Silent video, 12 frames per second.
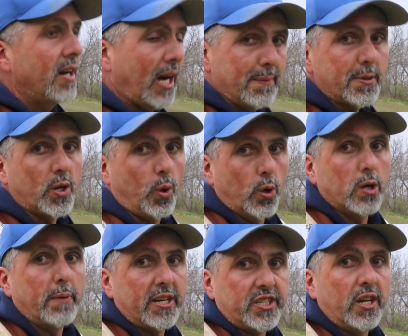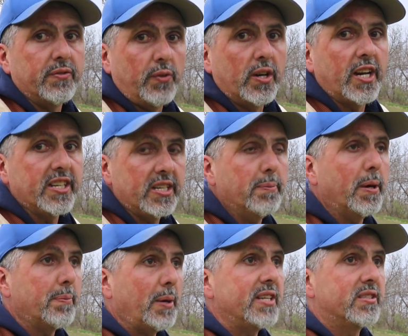I'm going to order myself one on
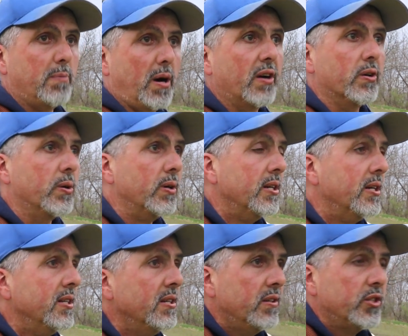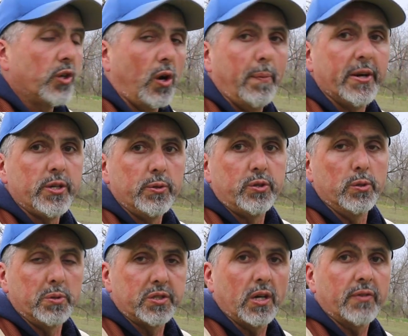eBay probably tomorrow. So all my
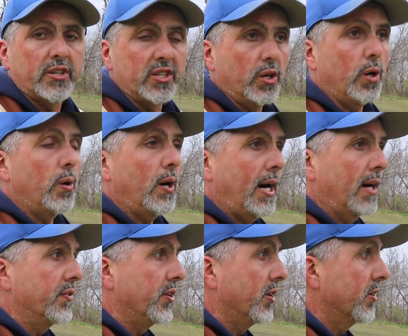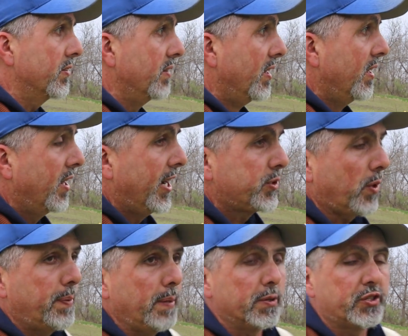YouTube stuff can go on there. That's
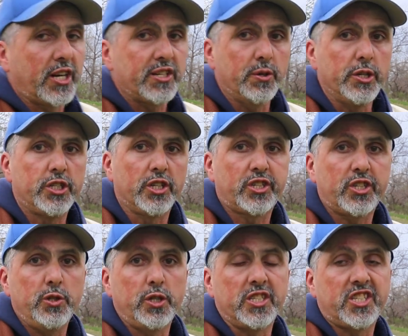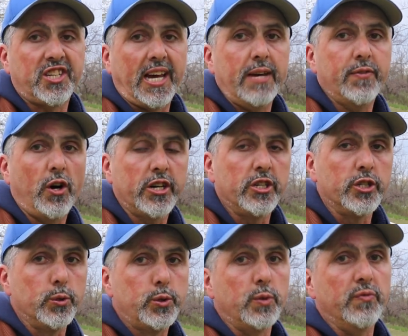why people say too, you should save all your
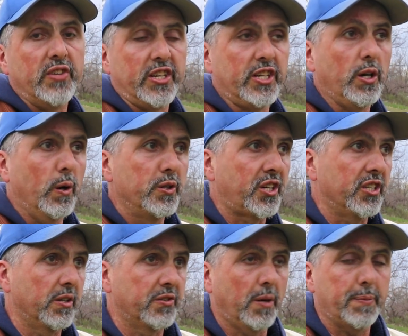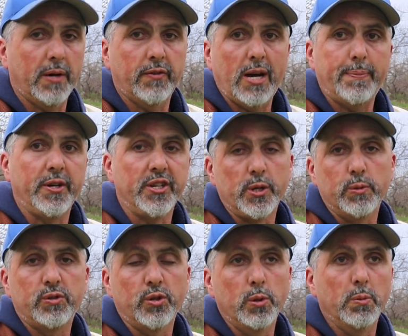YouTube videos, because if something ever happened to
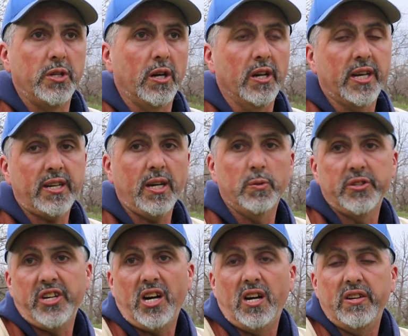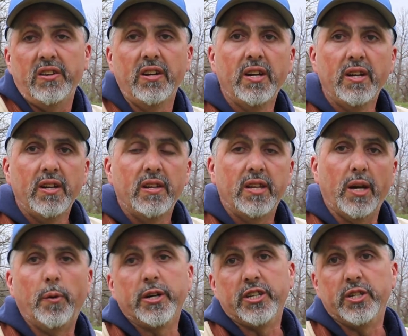YouTube and they're like, yeah, we're done,
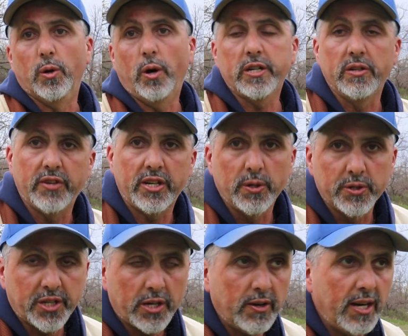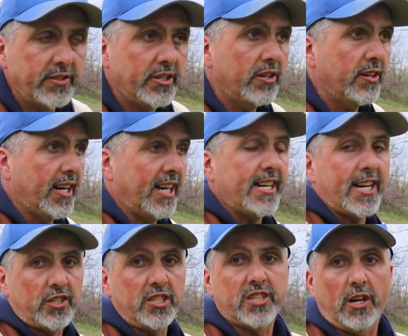then what do? All your videos that are on there. And I
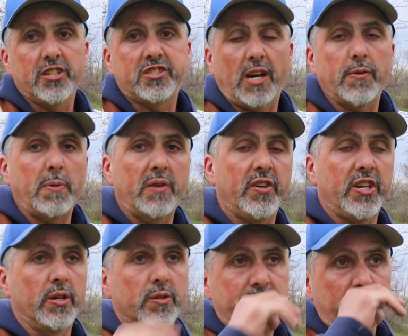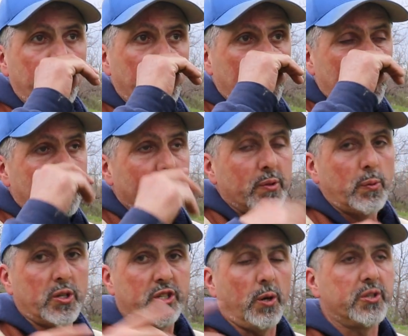actually started saving my videos too,
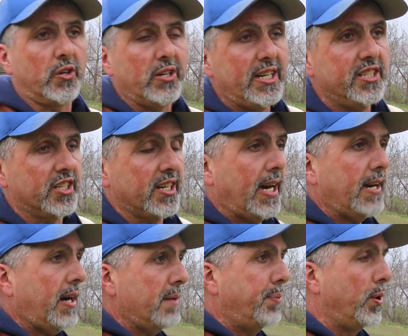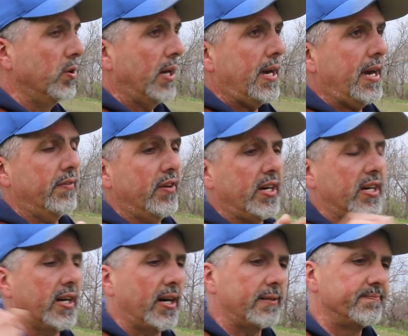which those are easy. I have
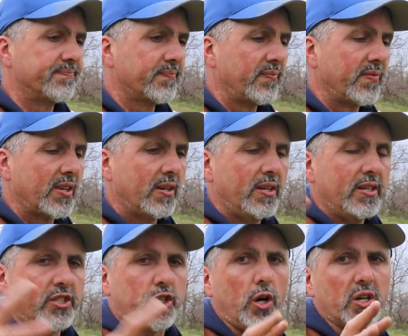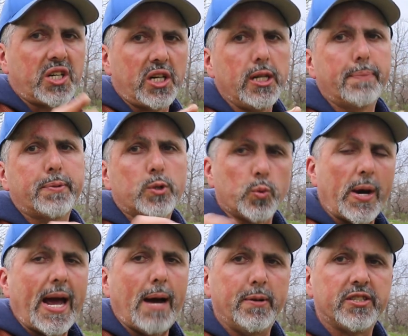a, it's called Clip
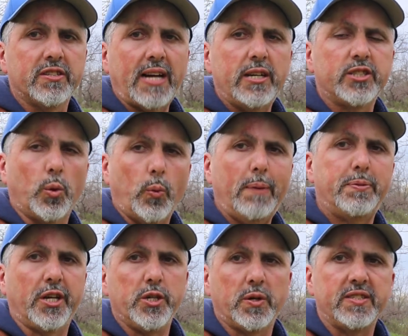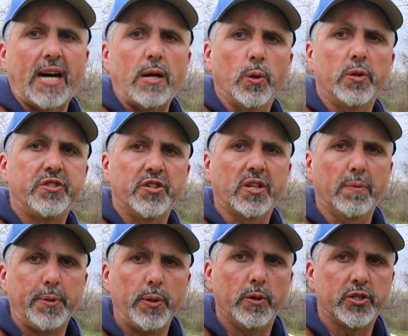Grab. It's a website you can download it to your computer.